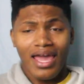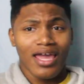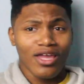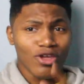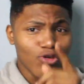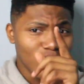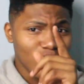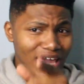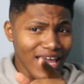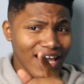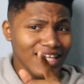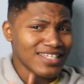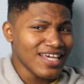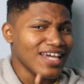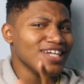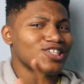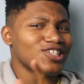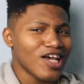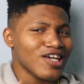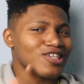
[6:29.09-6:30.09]
And you did
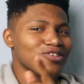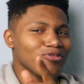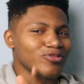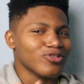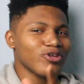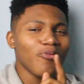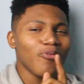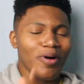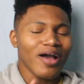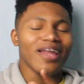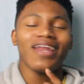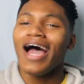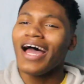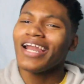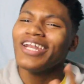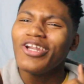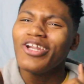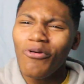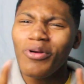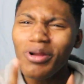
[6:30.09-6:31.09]
take shots on Joe Budden.
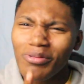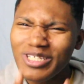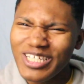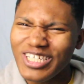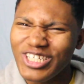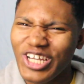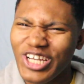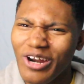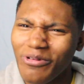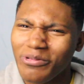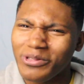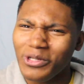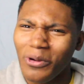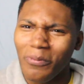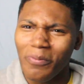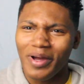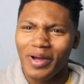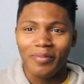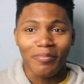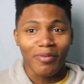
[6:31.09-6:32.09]
I know that was a shot on
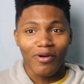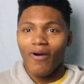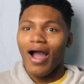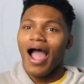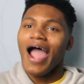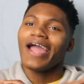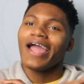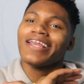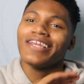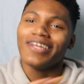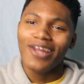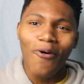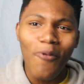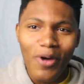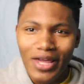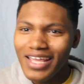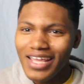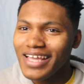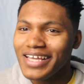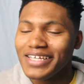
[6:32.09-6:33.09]
Joe Budden, bro. I
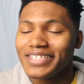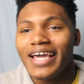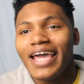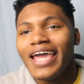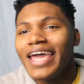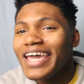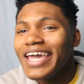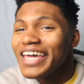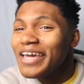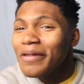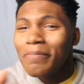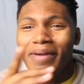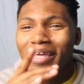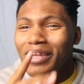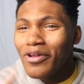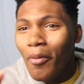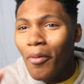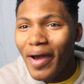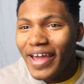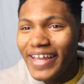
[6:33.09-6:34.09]
know it is. It couldn't be
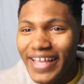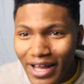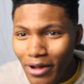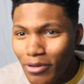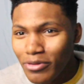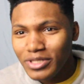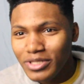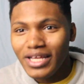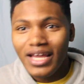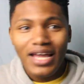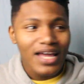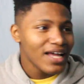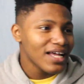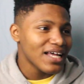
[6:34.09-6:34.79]
nobody else.